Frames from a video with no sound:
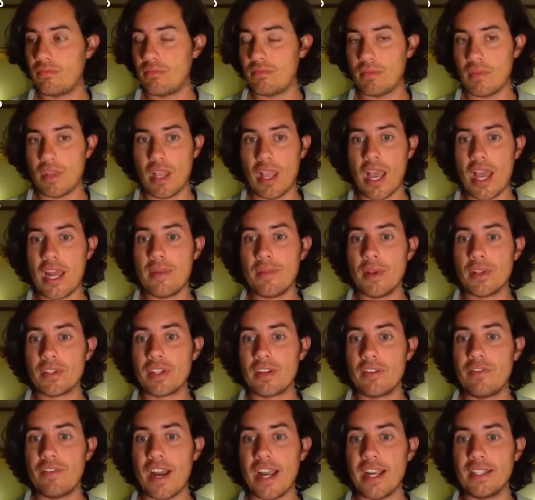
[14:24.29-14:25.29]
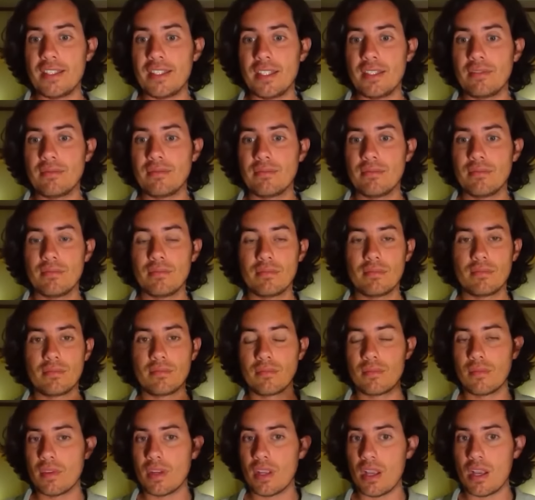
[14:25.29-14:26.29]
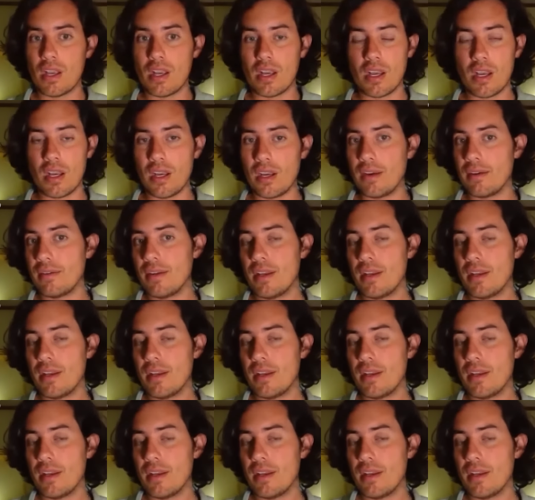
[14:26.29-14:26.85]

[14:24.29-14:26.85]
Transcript: Animals are fighting, uh,